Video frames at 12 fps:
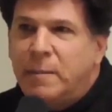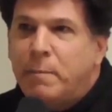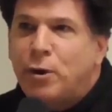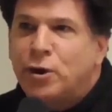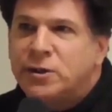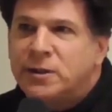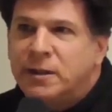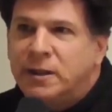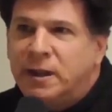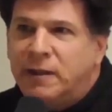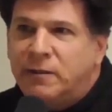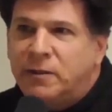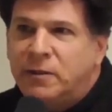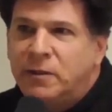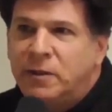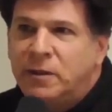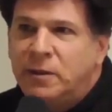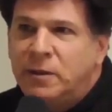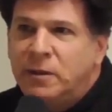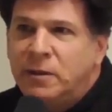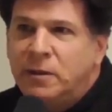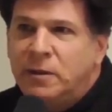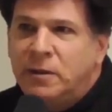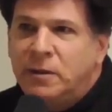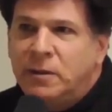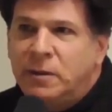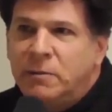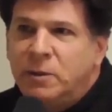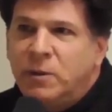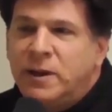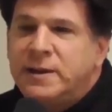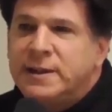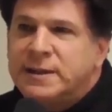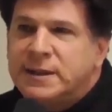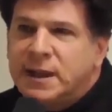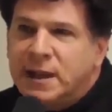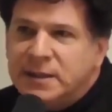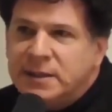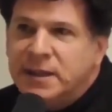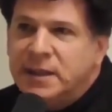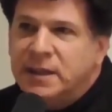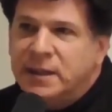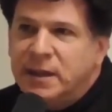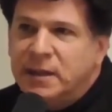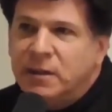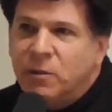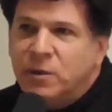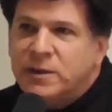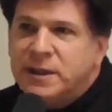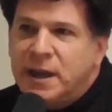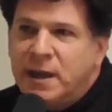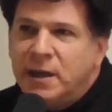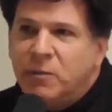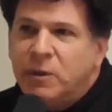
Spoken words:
at a personal level. I mean, what a disgusting thing that we're saying.